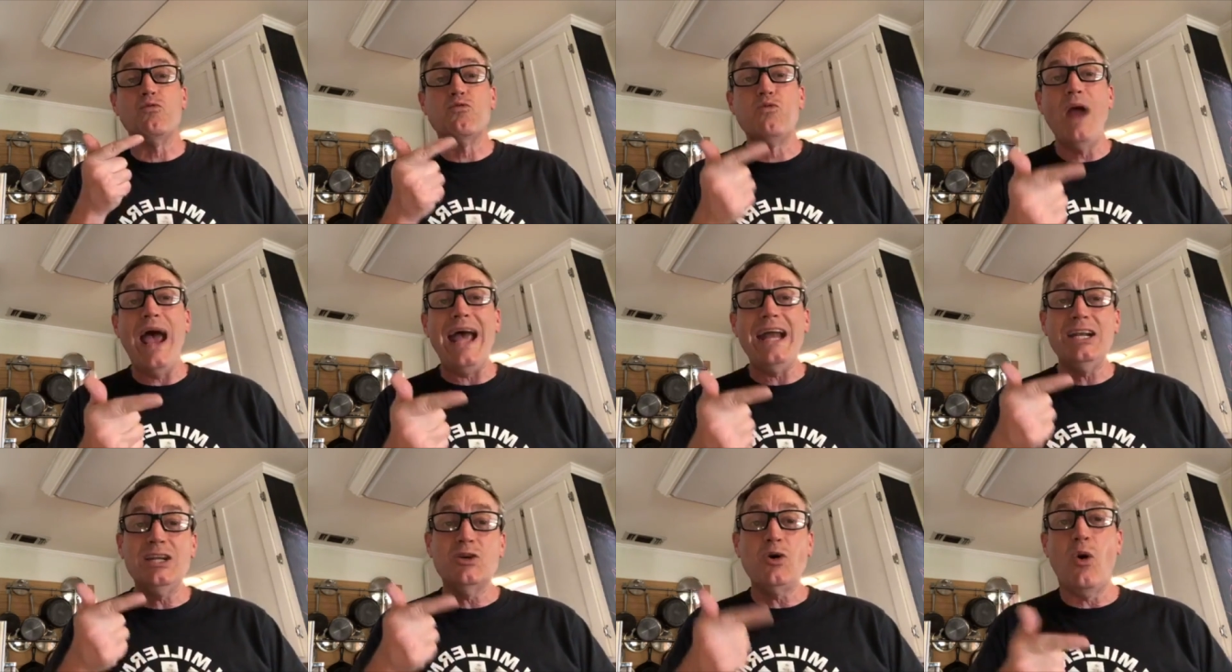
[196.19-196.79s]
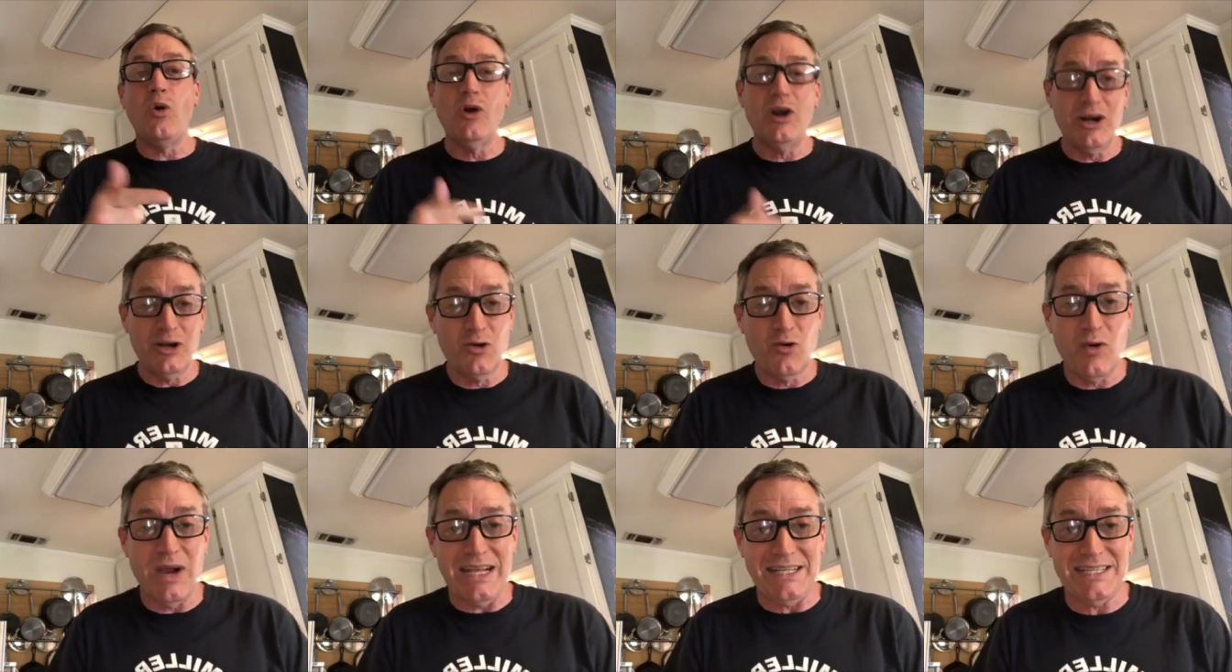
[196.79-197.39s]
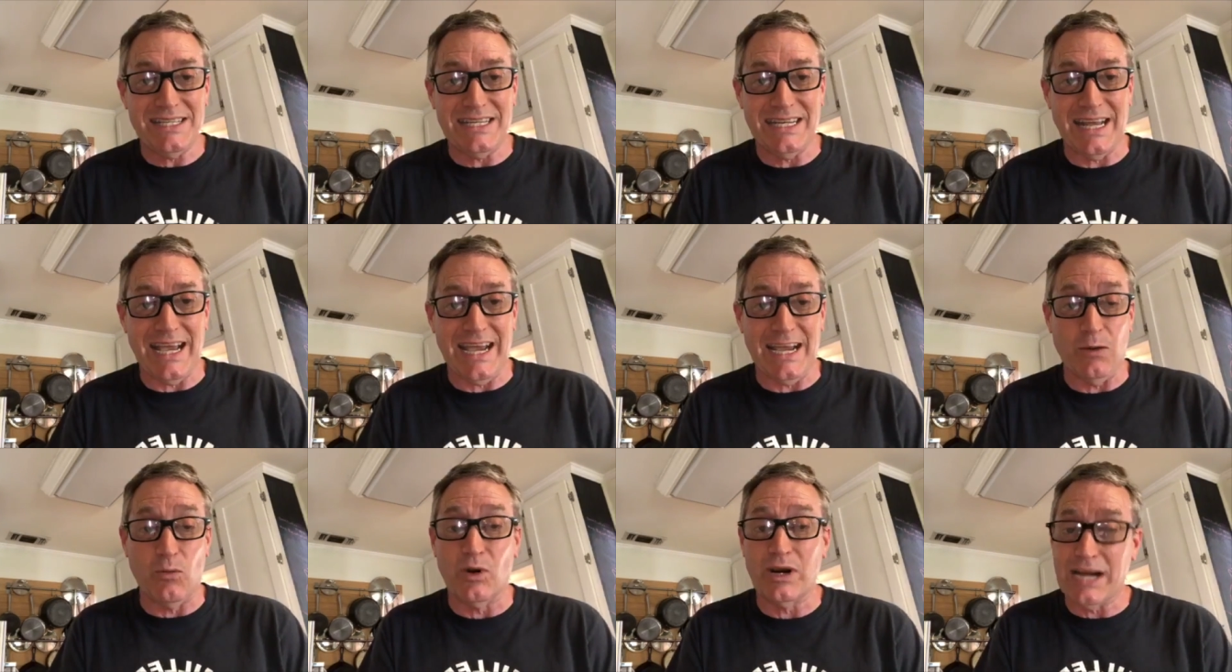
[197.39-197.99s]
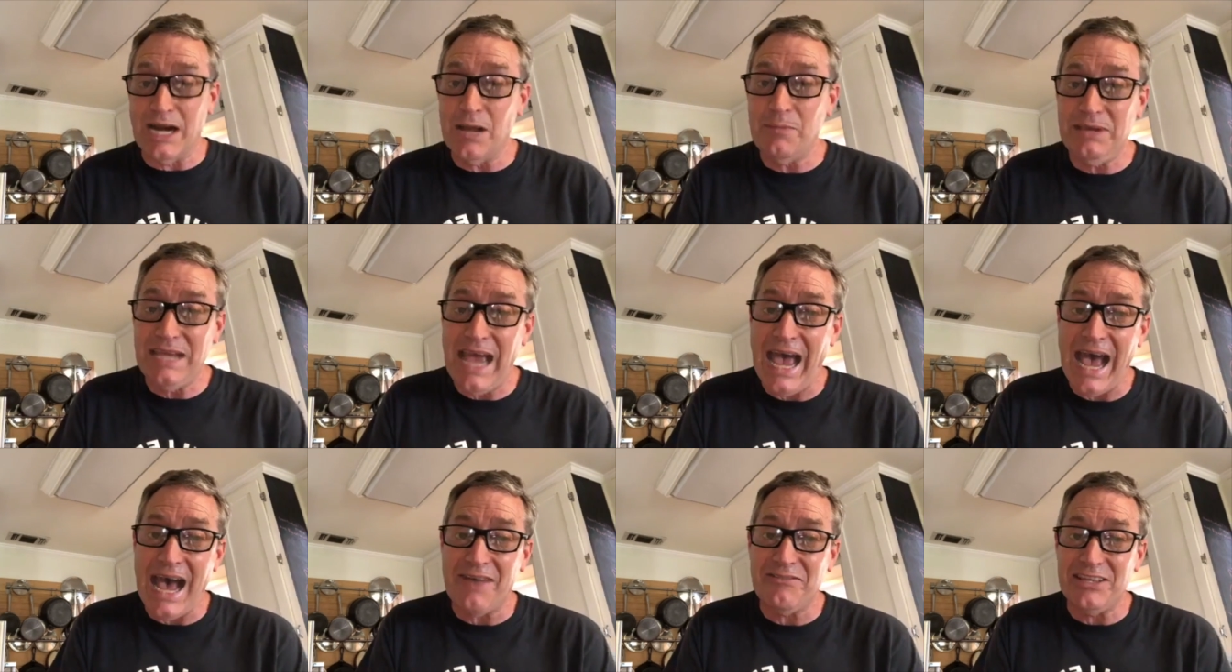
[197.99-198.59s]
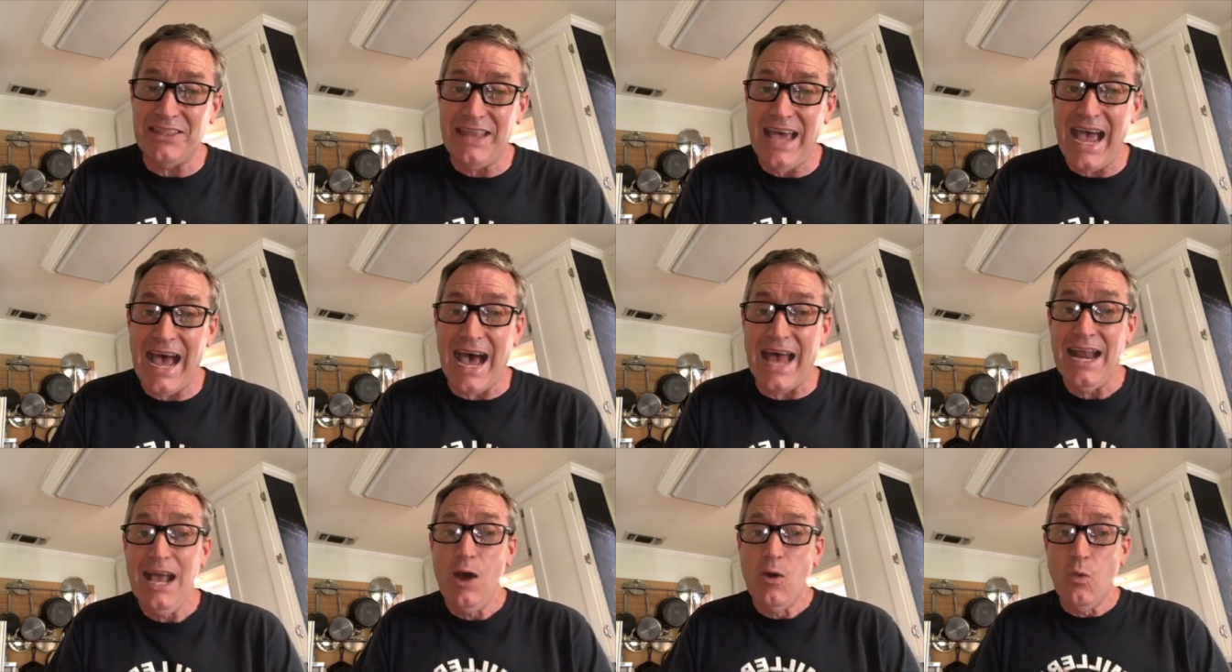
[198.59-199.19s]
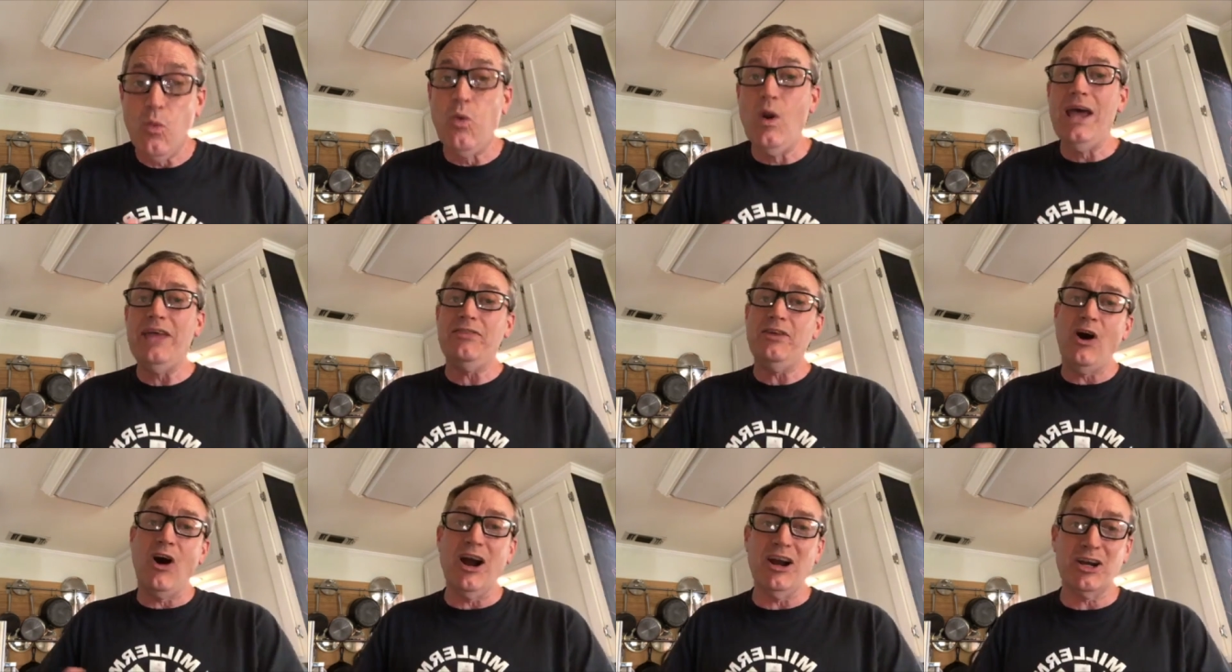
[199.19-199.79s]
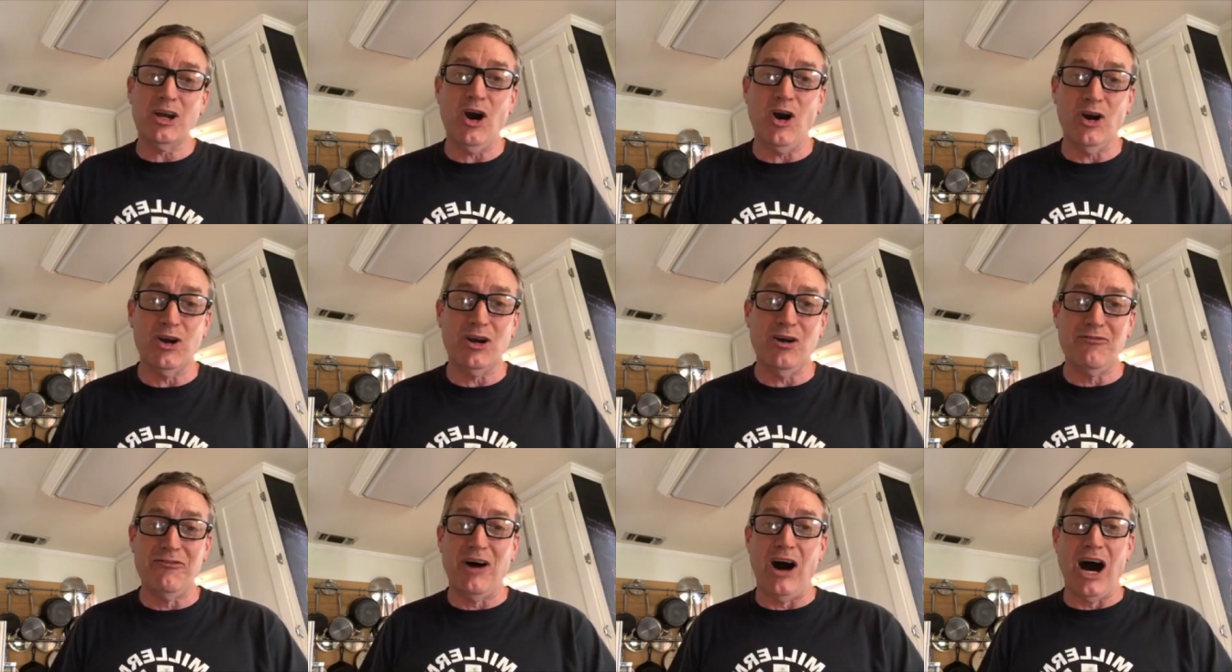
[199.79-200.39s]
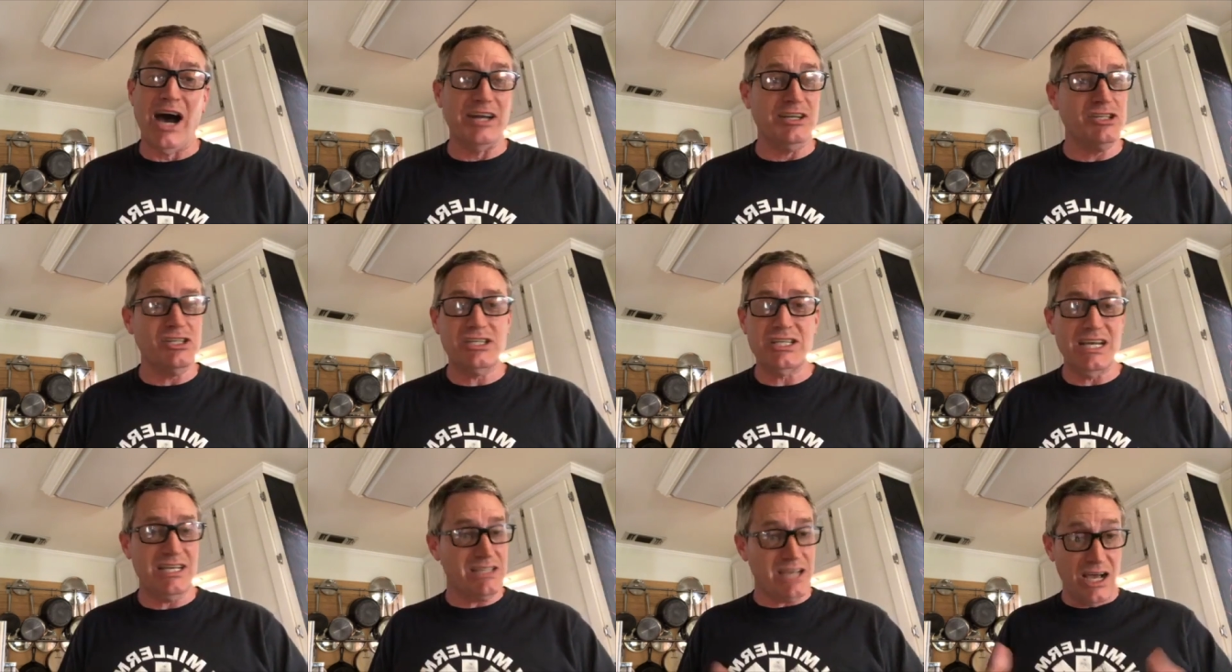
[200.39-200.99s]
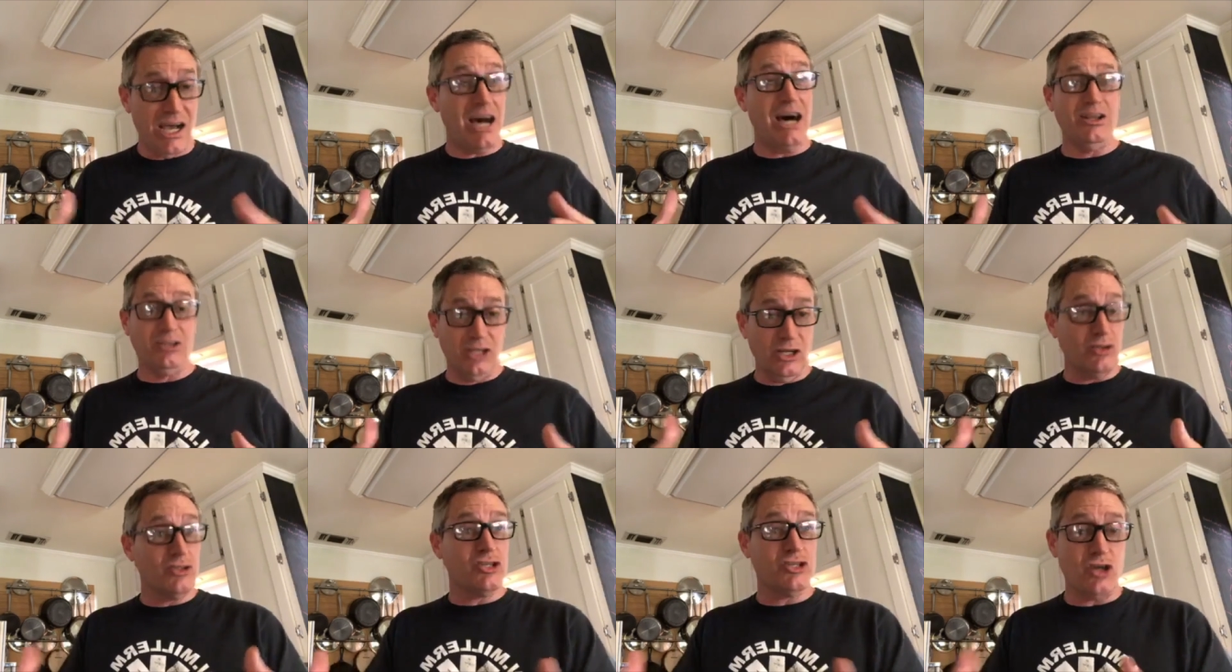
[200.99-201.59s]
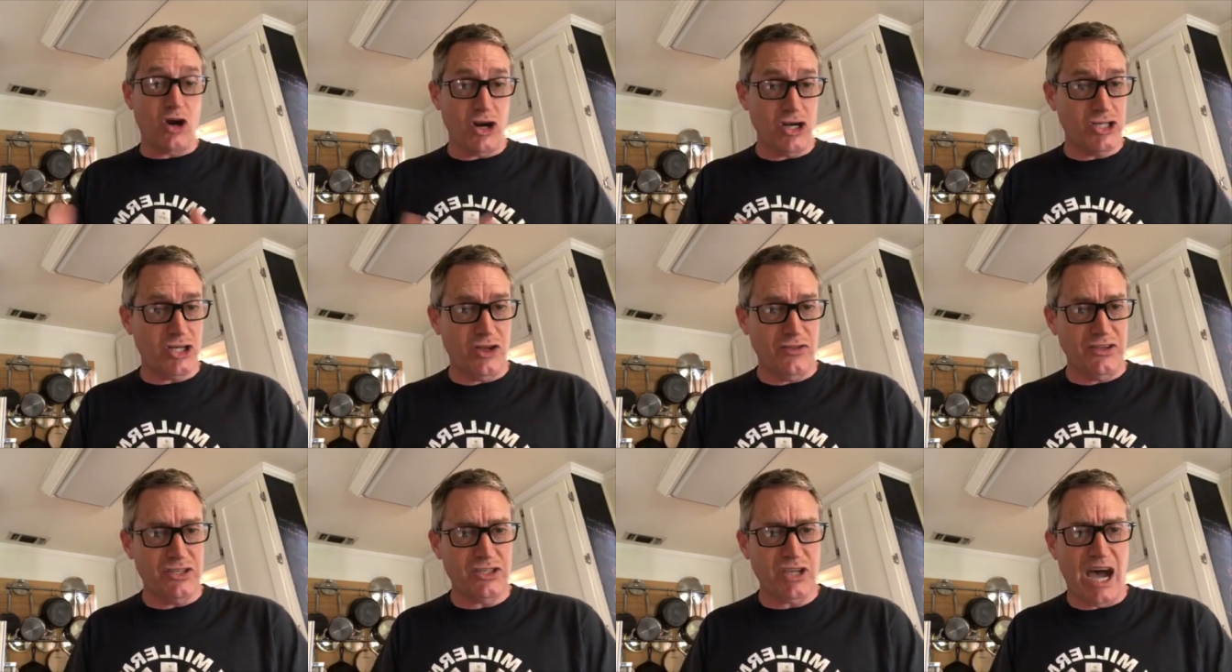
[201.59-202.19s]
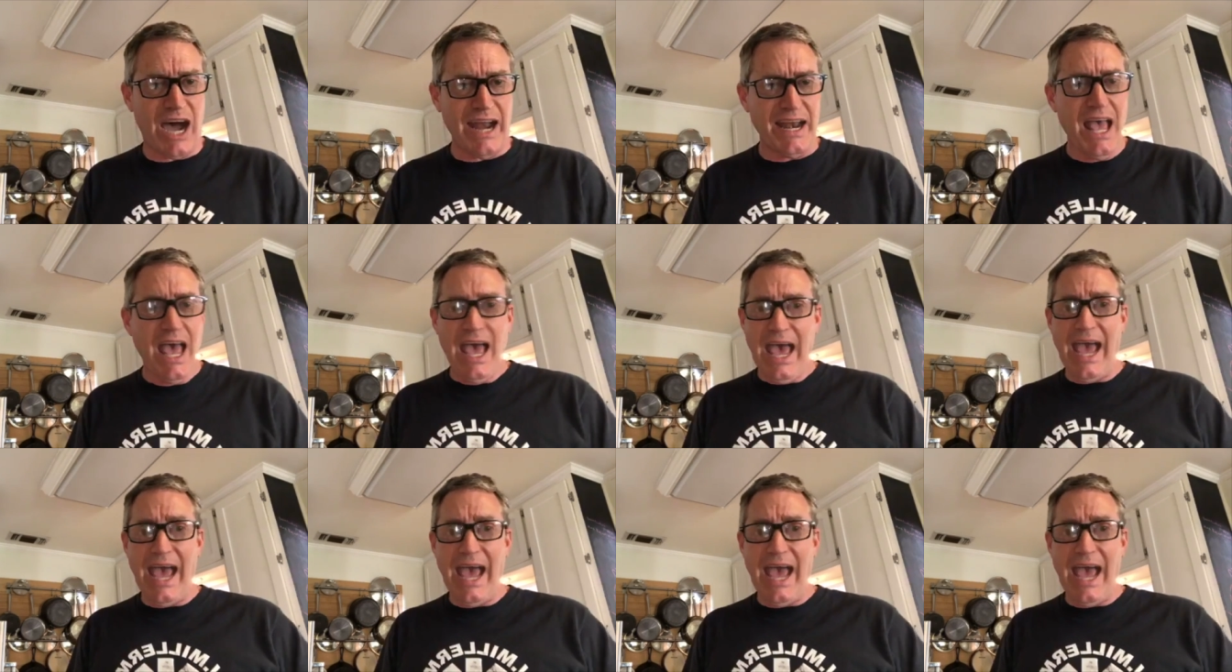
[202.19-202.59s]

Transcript: red corn grits today, and we're going to be having that with our Coq au Vin, just as a, a little starch on the side.